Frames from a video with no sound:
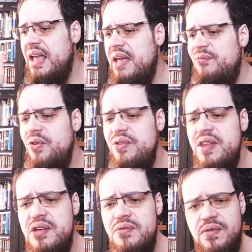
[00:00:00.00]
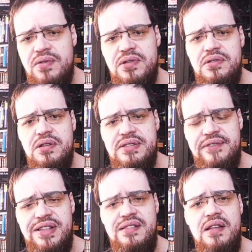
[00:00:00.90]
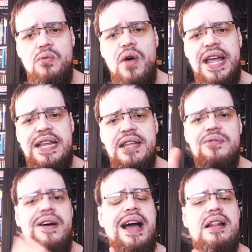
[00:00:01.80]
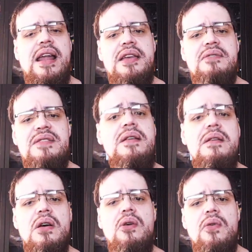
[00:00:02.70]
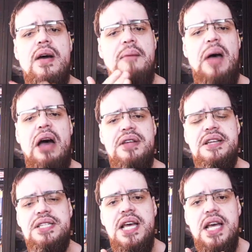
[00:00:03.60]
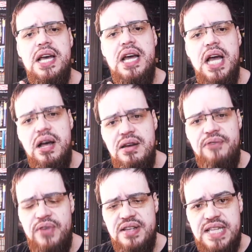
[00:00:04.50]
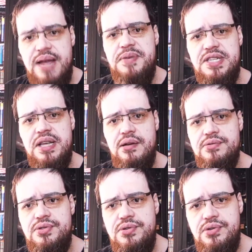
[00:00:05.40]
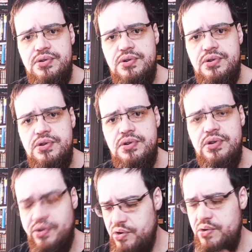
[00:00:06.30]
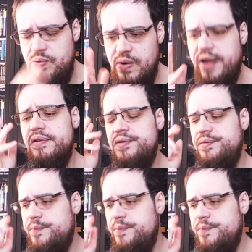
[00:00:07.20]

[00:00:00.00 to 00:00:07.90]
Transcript: If you knew those events, then why did you act like you didn't know about it on the first episode? Right.